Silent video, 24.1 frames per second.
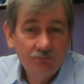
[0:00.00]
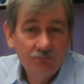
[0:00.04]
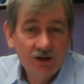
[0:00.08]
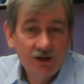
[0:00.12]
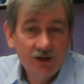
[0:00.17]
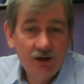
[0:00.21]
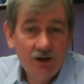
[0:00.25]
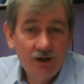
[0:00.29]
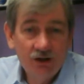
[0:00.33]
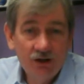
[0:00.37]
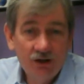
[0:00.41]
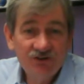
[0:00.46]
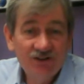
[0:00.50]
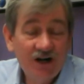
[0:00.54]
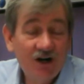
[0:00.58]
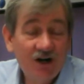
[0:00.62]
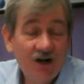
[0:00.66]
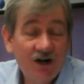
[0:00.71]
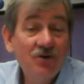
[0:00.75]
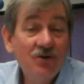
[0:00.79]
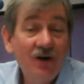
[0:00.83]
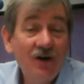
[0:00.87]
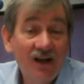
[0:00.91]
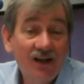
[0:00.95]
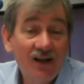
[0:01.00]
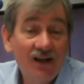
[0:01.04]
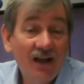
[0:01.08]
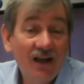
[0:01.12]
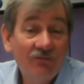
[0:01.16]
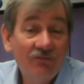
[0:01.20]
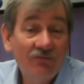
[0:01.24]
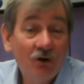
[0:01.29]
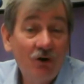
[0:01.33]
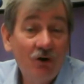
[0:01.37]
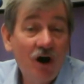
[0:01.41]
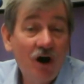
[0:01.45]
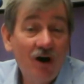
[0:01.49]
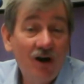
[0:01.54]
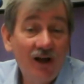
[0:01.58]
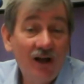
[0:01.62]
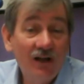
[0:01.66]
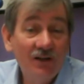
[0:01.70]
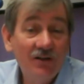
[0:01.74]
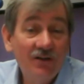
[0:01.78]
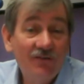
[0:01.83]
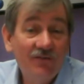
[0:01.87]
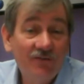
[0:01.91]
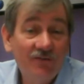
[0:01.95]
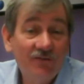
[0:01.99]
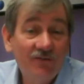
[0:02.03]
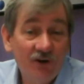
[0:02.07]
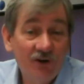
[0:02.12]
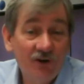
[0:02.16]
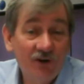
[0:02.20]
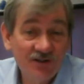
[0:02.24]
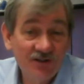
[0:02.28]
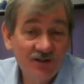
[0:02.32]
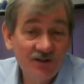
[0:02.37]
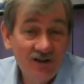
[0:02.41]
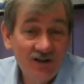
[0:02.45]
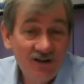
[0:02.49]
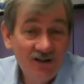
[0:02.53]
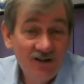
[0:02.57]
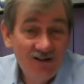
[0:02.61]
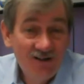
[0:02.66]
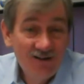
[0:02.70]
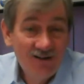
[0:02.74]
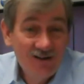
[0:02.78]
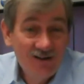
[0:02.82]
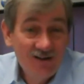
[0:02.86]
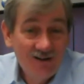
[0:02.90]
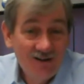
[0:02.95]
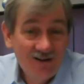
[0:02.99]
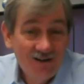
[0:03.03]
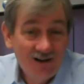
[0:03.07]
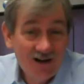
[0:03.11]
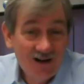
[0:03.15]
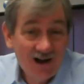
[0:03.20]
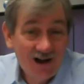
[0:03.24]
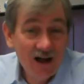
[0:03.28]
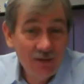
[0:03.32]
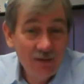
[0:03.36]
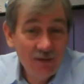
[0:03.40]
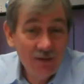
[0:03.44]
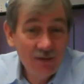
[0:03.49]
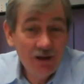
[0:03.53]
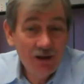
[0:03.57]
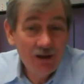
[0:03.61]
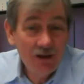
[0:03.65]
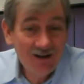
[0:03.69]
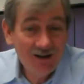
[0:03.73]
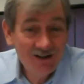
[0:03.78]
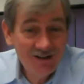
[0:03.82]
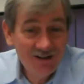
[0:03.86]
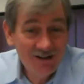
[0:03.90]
Natural language. Star Trek, after all, had the first iPad.